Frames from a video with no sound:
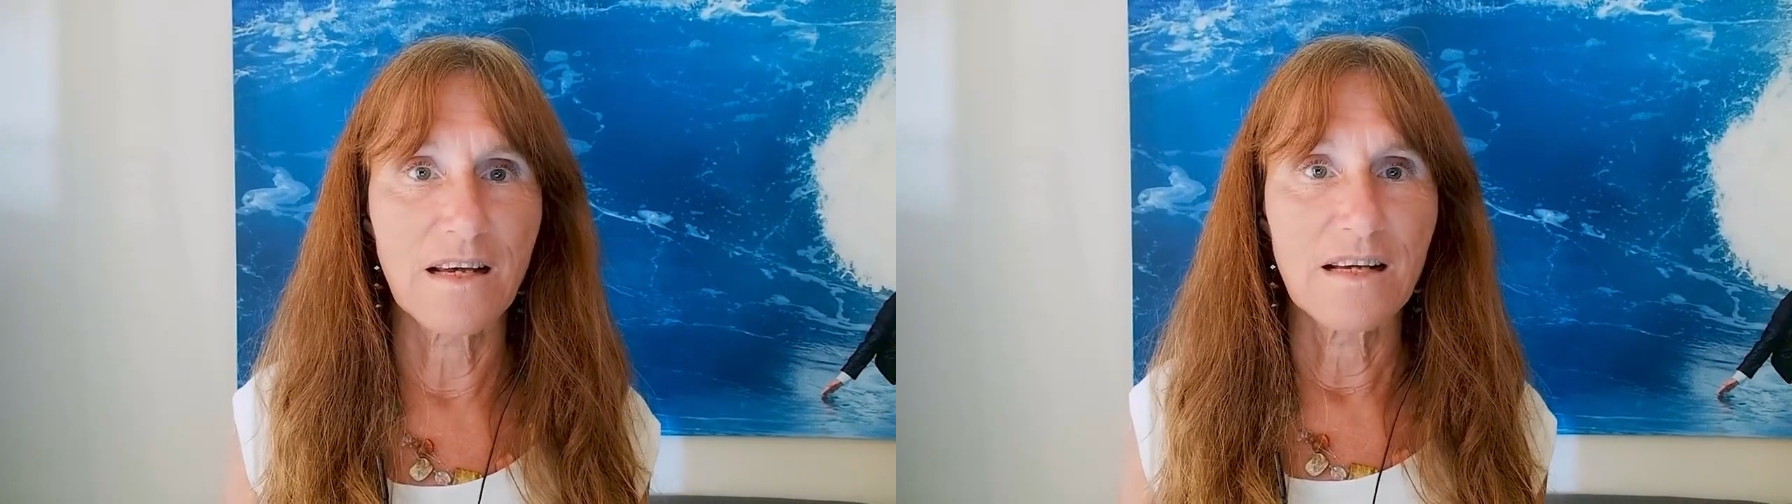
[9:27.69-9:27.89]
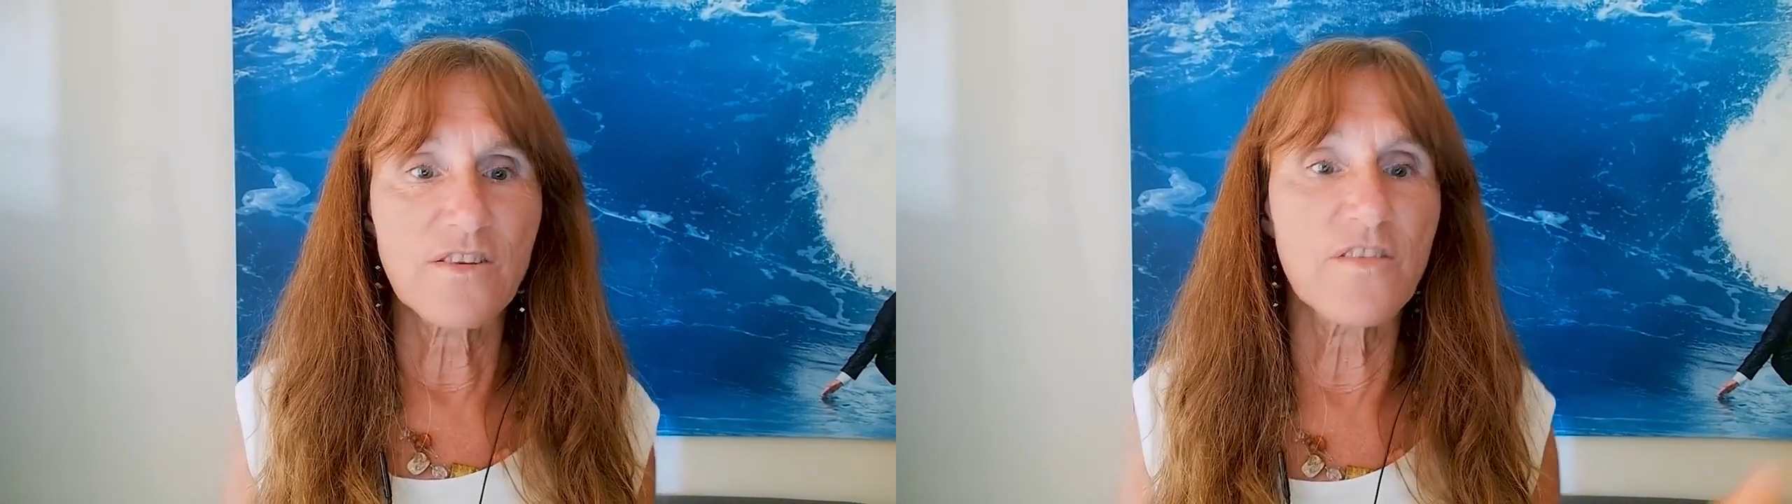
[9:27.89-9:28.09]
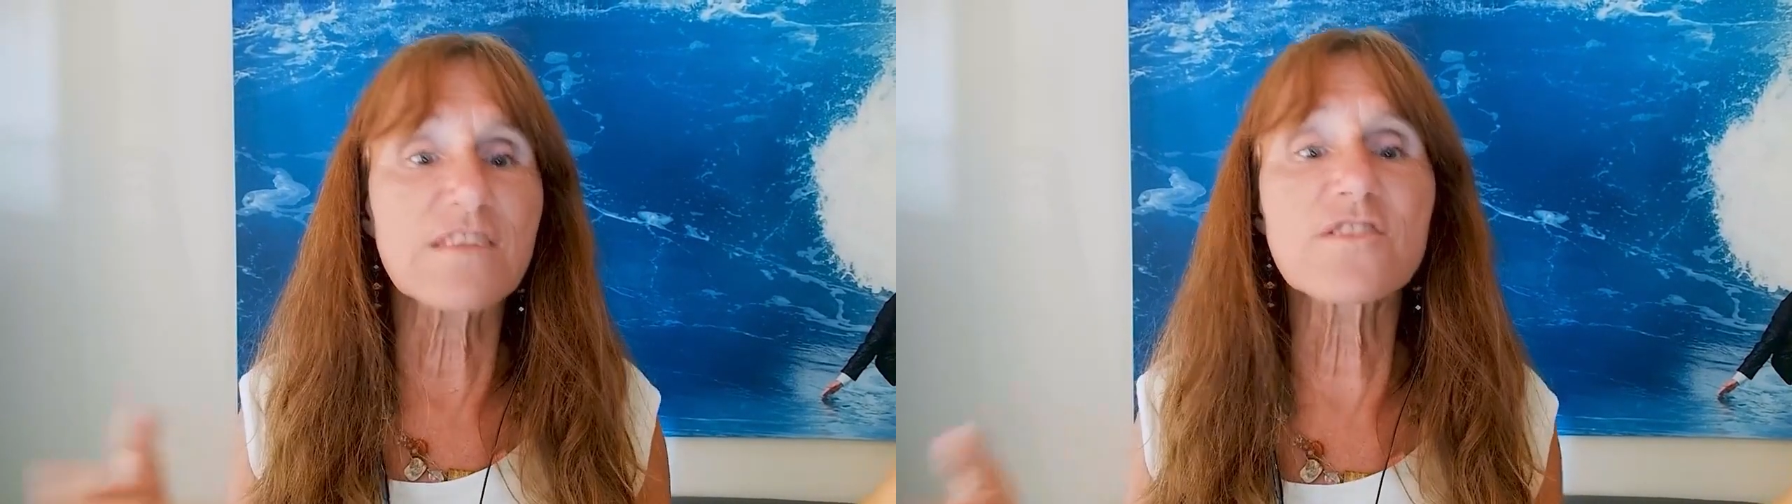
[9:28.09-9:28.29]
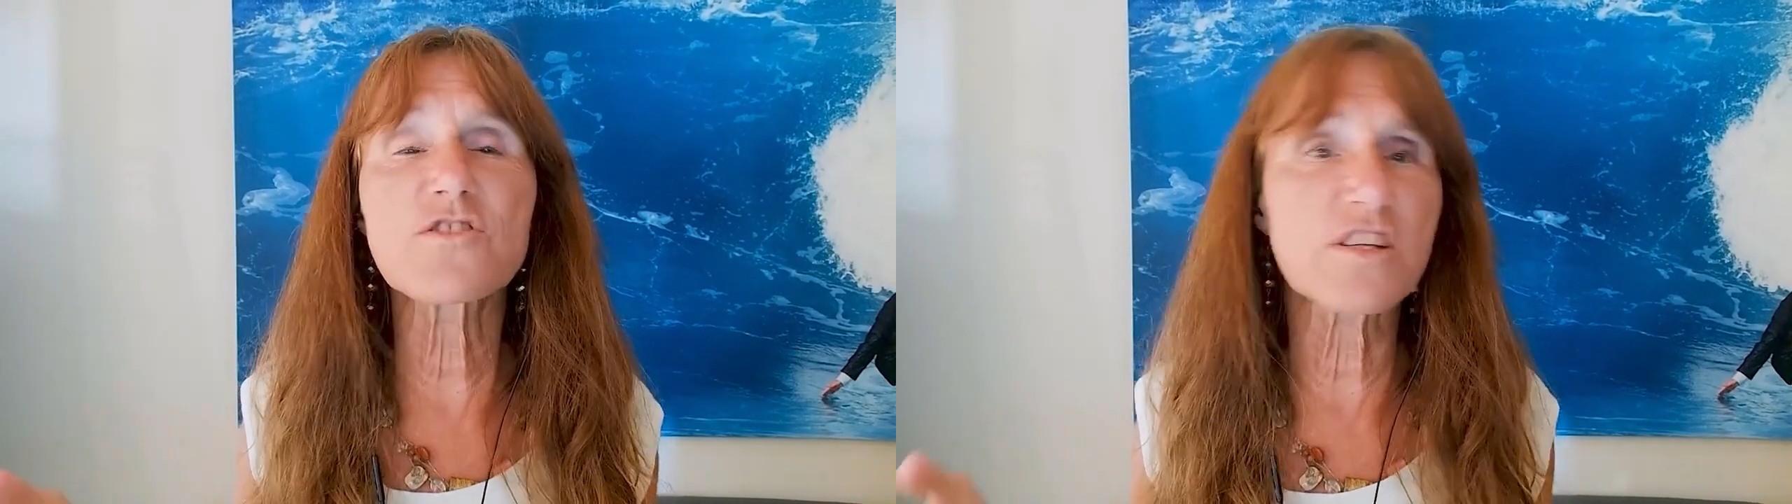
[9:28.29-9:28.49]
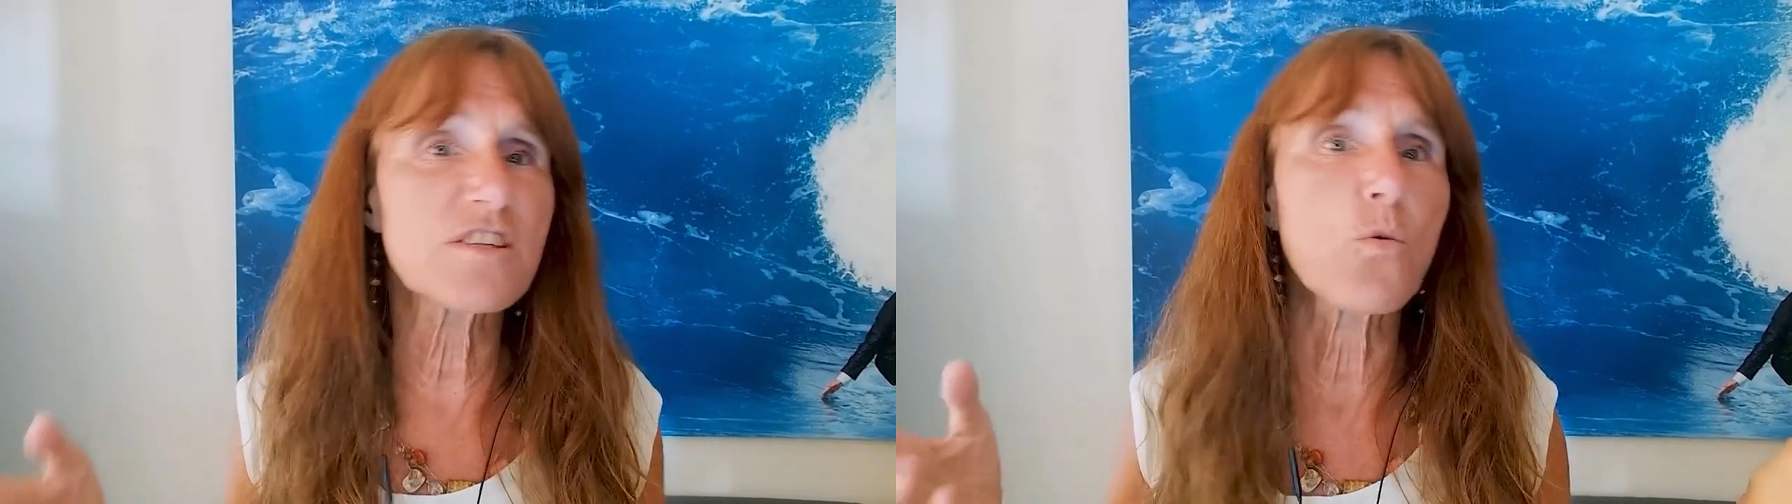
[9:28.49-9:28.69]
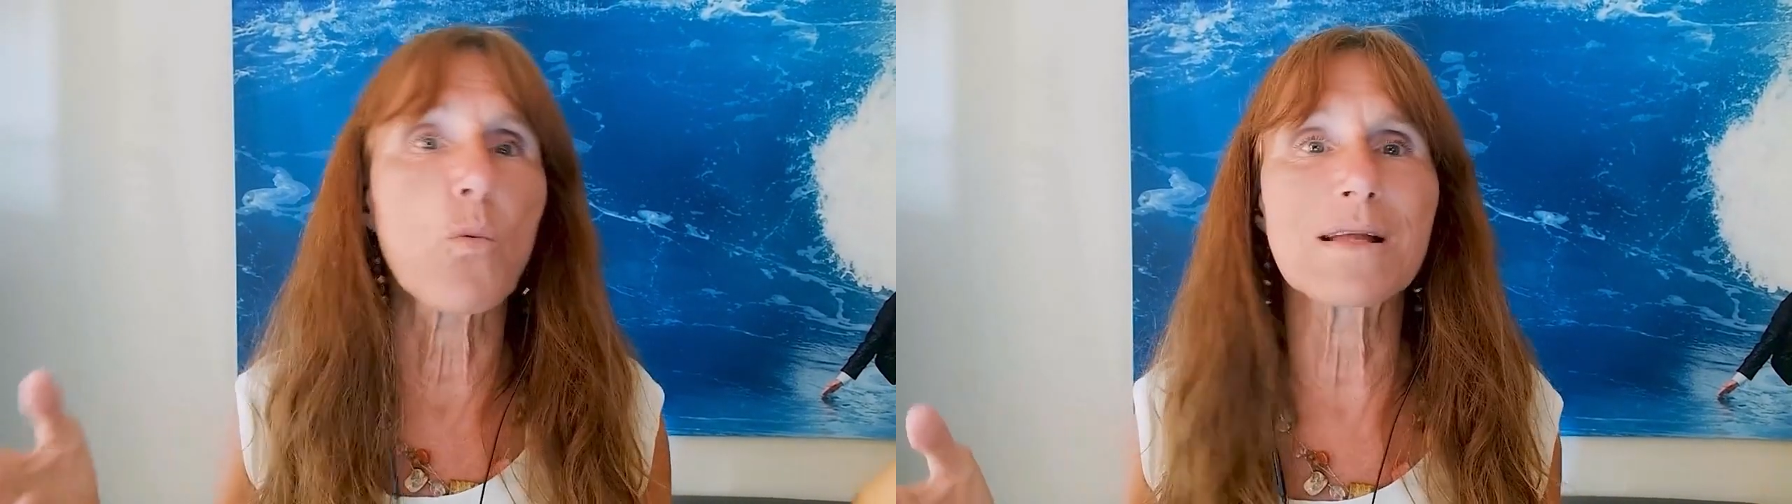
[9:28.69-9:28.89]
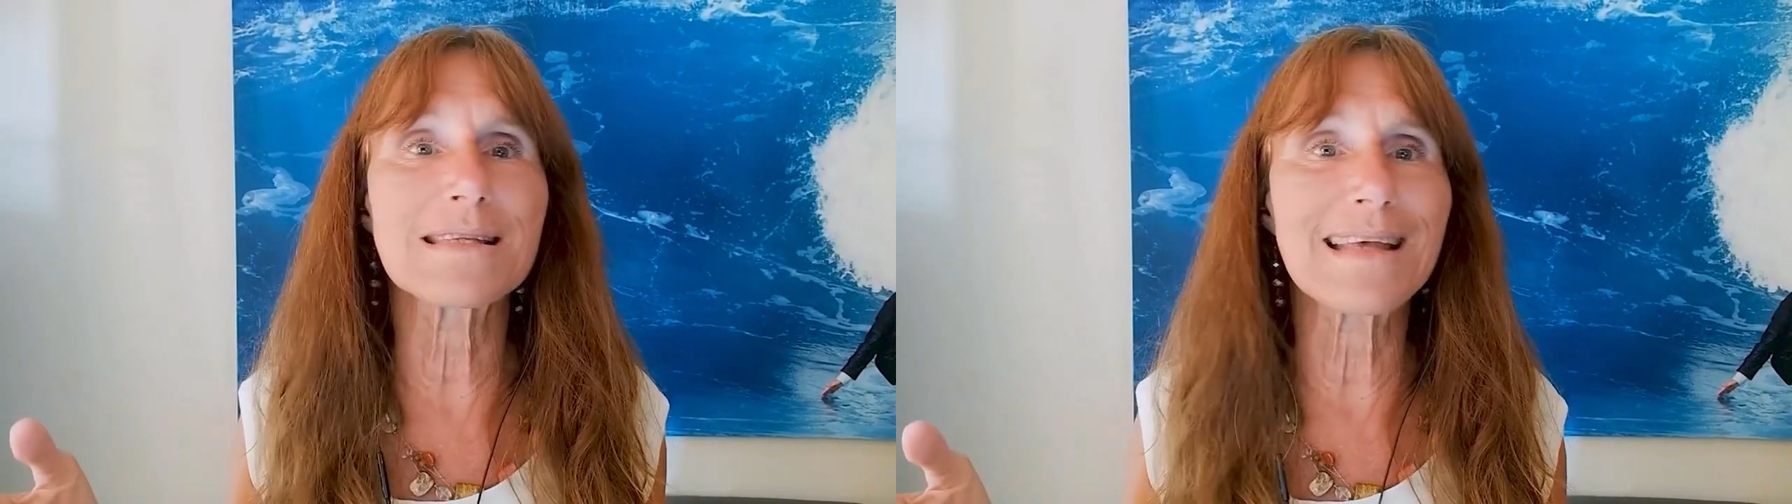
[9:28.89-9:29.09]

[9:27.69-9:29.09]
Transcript: So these are just the ones